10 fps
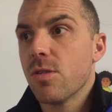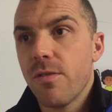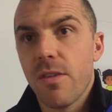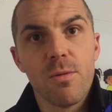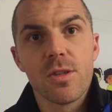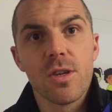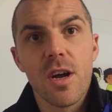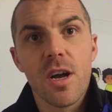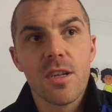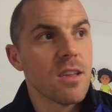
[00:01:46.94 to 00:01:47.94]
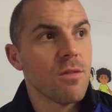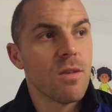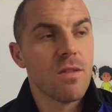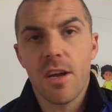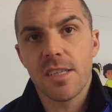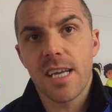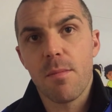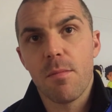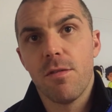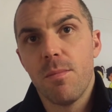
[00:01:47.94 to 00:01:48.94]
stuff if we're tired and if we've lost a
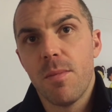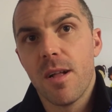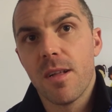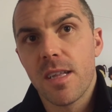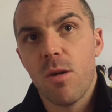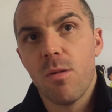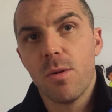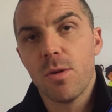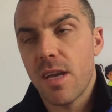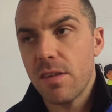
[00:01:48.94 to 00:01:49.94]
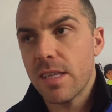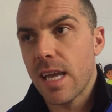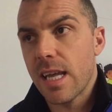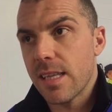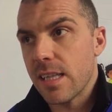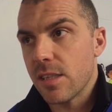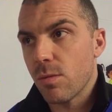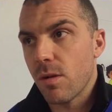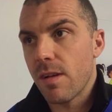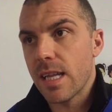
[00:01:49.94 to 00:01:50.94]
game of football. You know, it puts everything
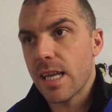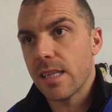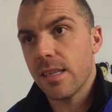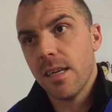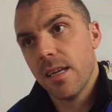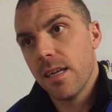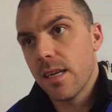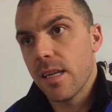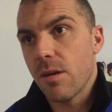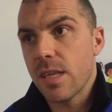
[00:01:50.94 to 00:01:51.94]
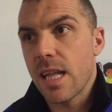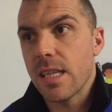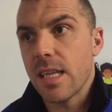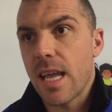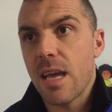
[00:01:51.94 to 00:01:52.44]
into it, really. And, you know, at the end of the